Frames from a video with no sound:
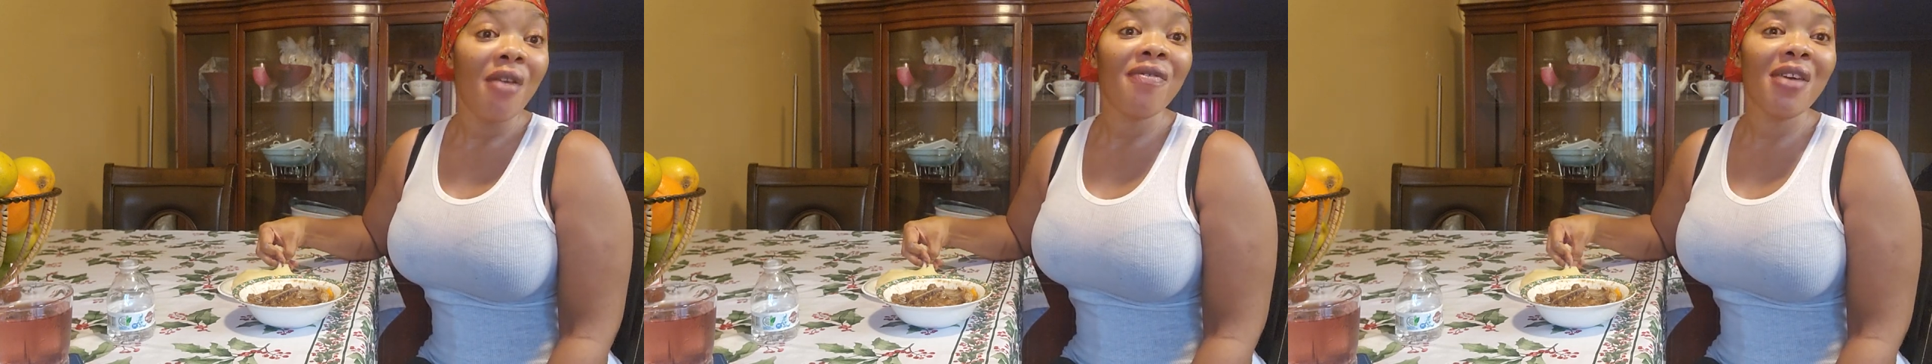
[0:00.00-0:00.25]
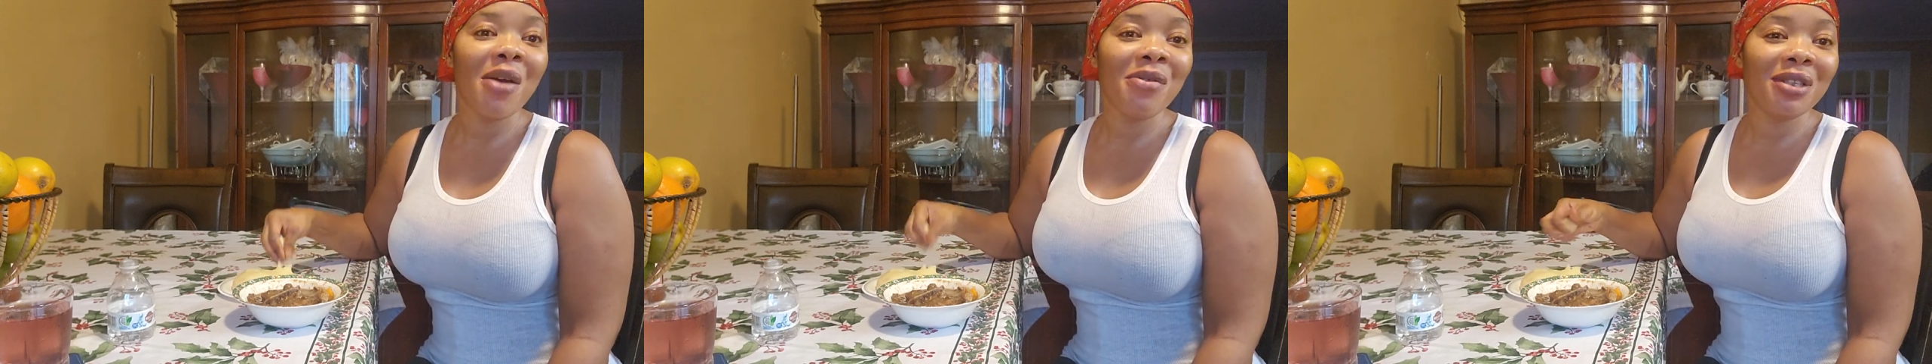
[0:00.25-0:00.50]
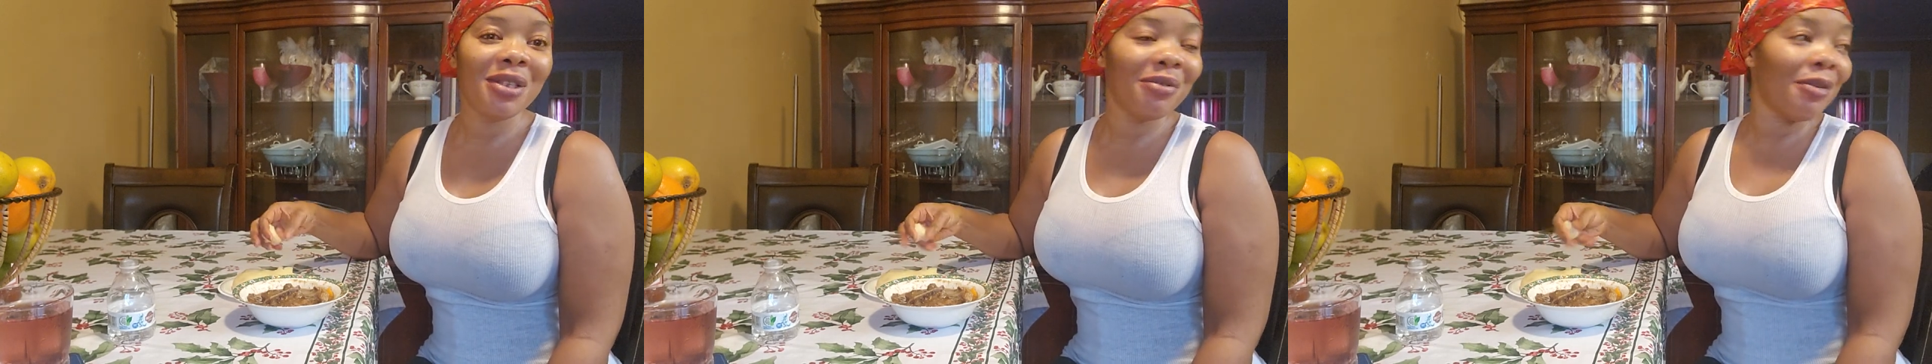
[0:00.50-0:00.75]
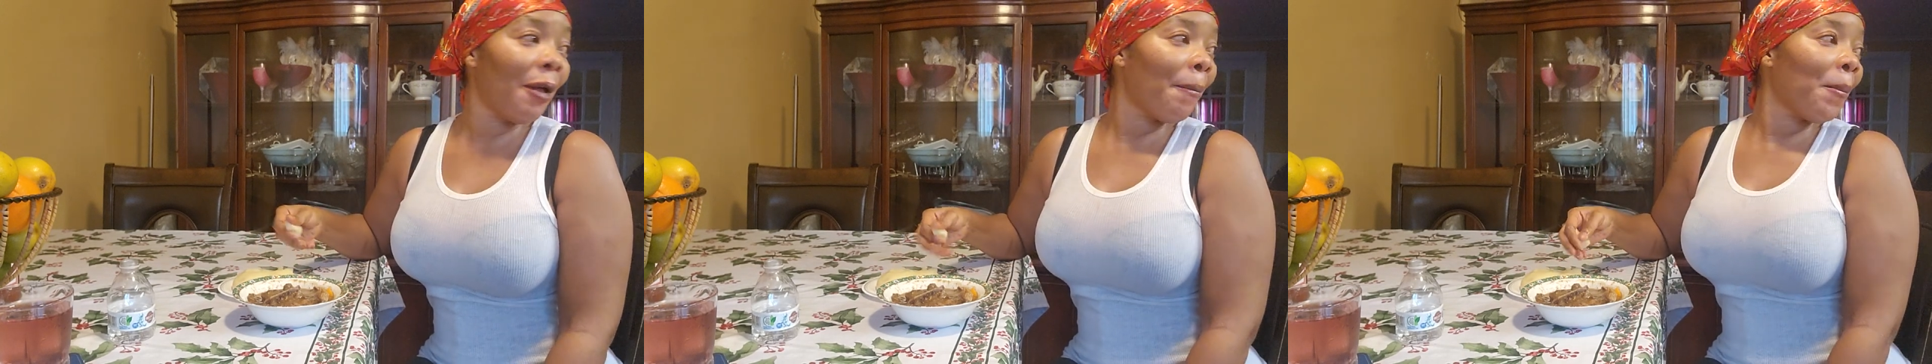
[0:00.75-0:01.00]
Very
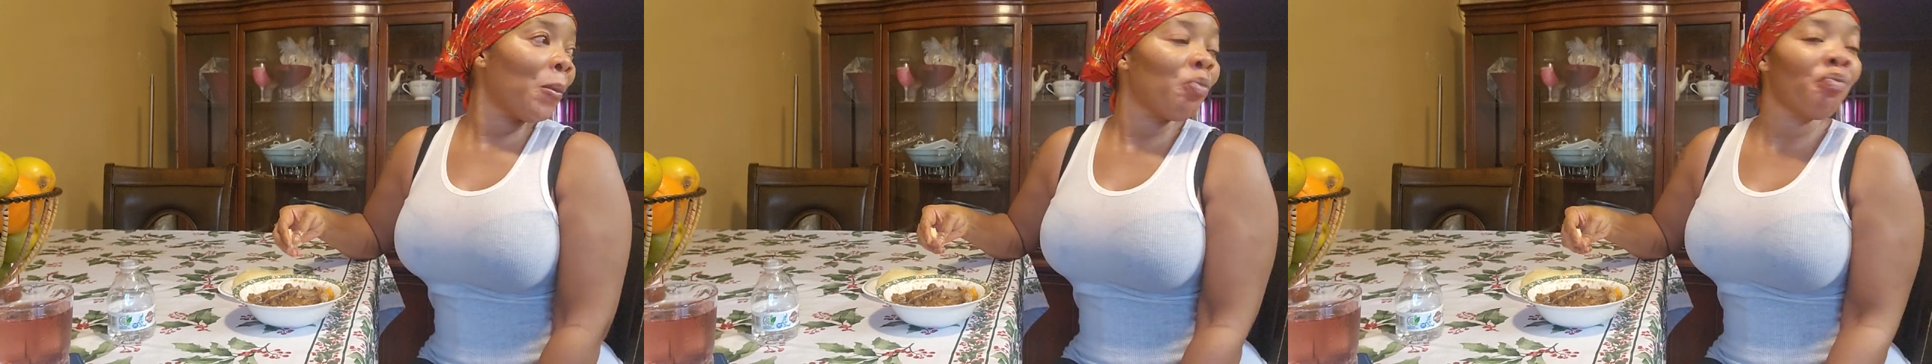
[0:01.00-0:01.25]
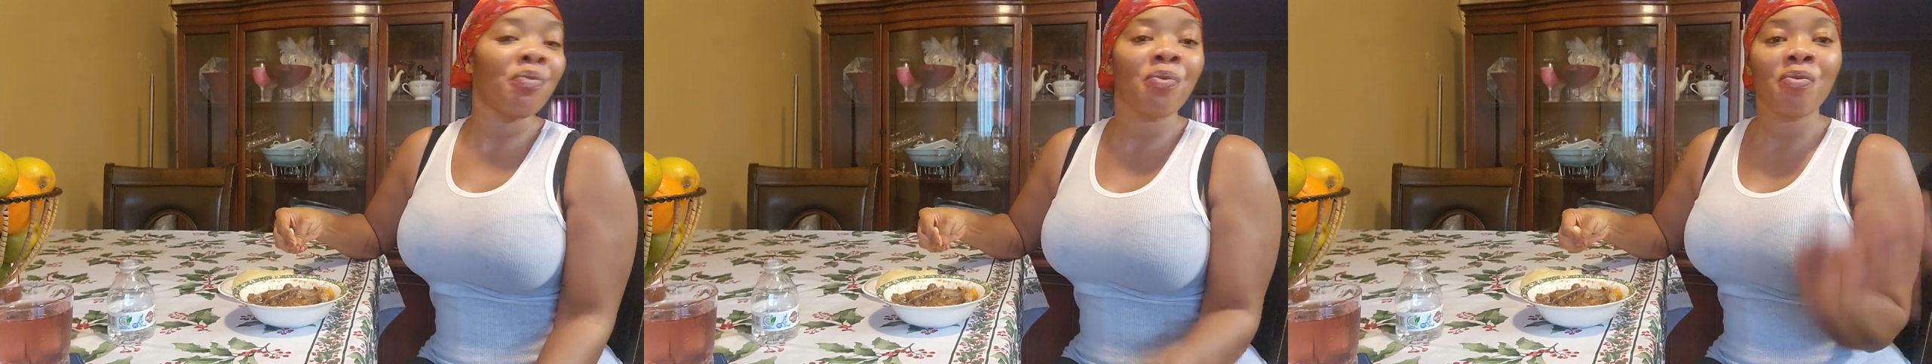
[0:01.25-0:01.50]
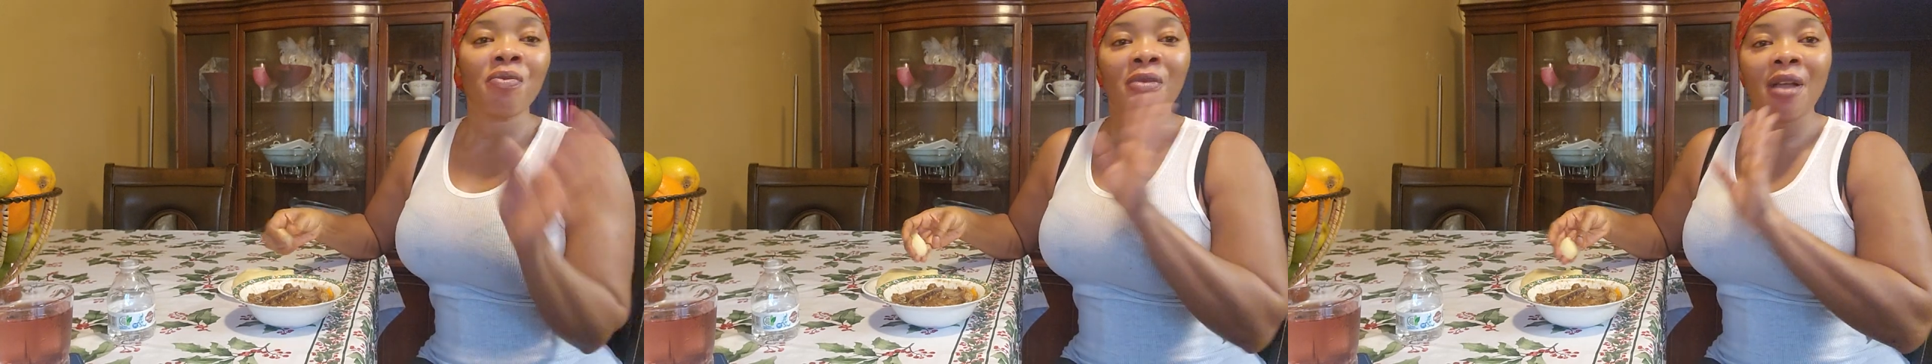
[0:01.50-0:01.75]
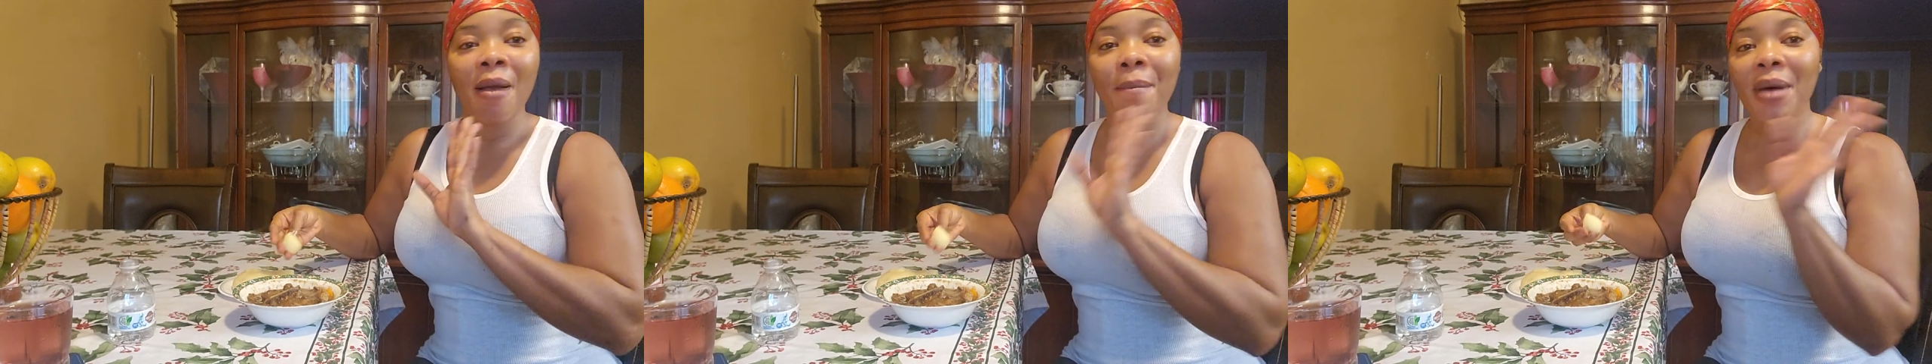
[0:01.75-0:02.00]
soon.
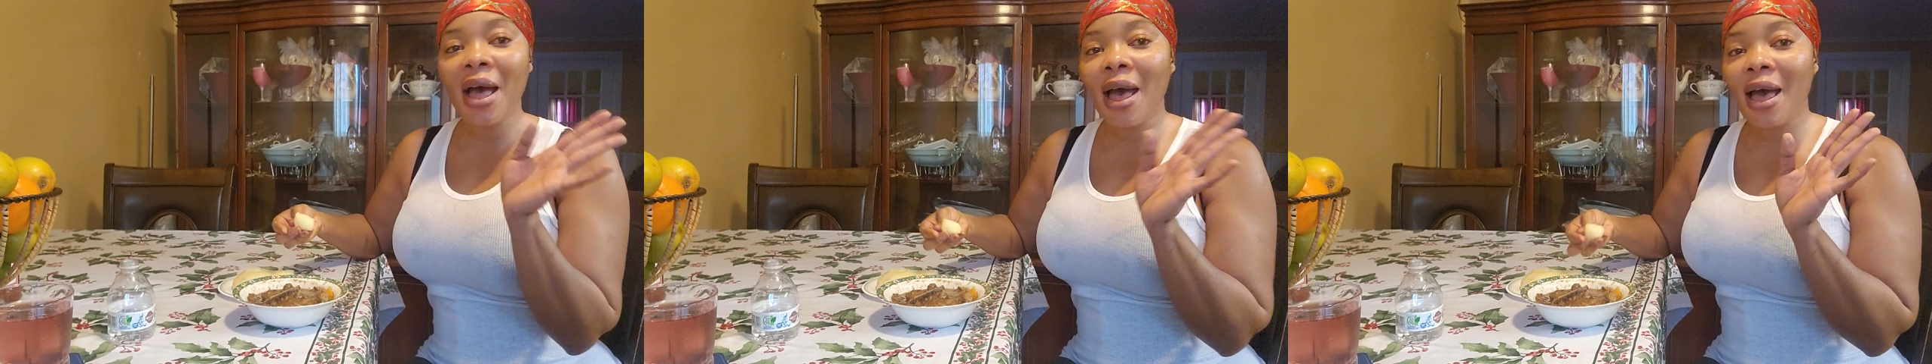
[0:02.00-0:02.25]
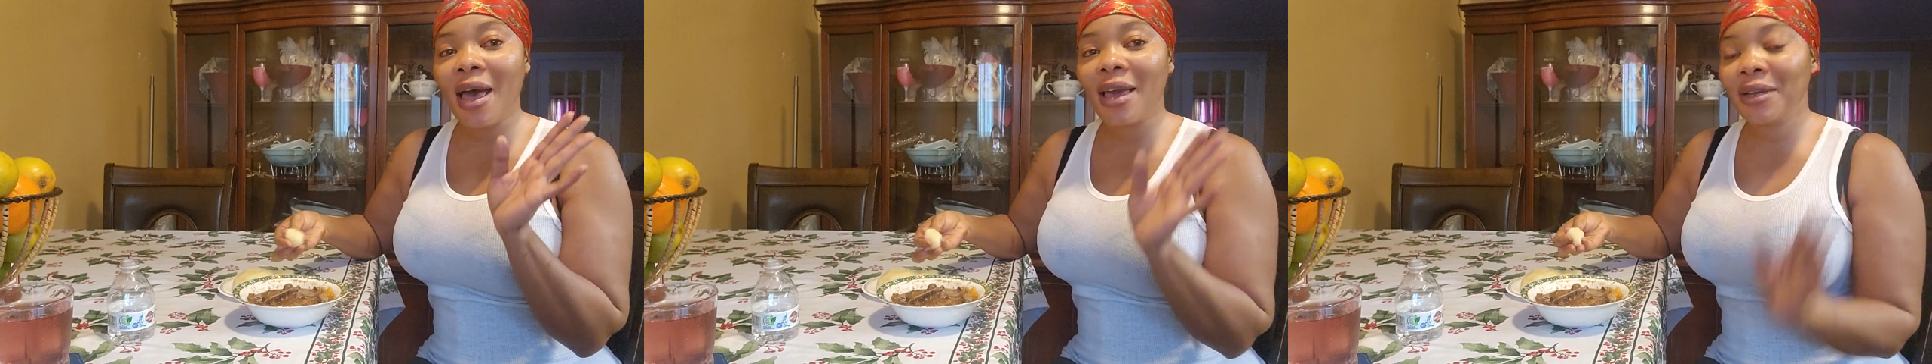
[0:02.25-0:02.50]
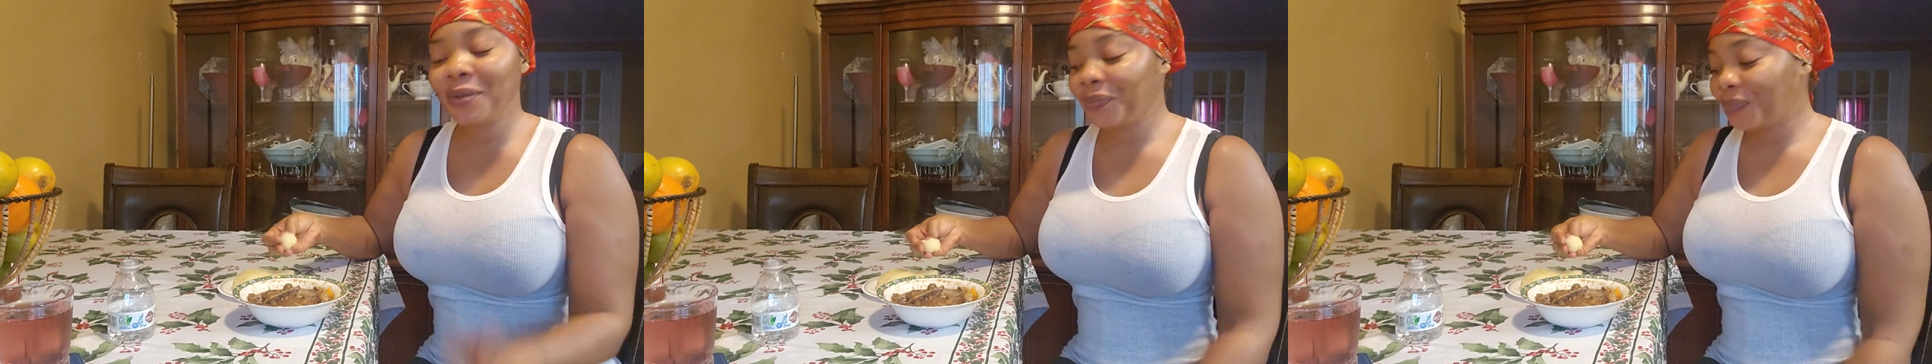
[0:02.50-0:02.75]
Bye.